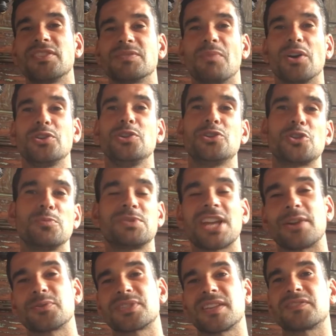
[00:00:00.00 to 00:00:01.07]
visit my YouTube
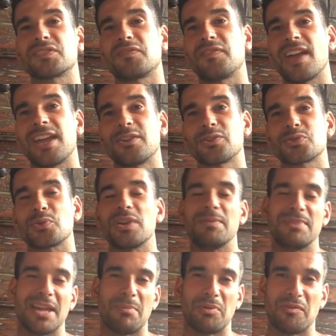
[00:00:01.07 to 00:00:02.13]
channel, S.Sifandos, or hit
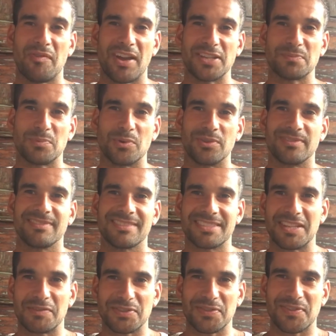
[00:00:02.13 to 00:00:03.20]
me up on Facebook,
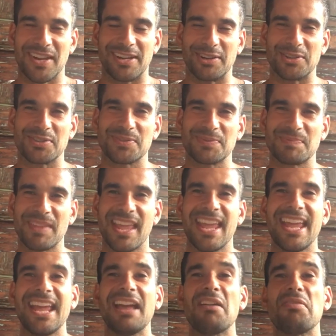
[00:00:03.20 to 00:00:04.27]
S.Sifandos.
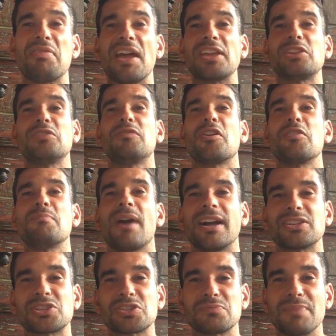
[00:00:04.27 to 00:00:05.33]
Thank you very
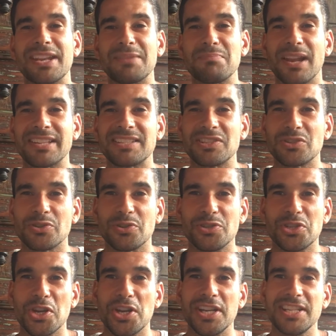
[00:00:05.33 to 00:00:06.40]
much. Many blessings on your
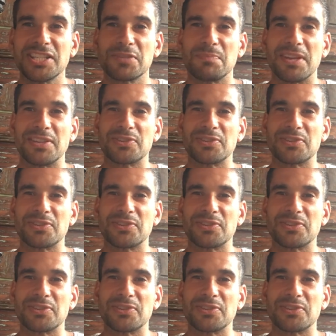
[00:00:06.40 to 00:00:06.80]
journey. Speak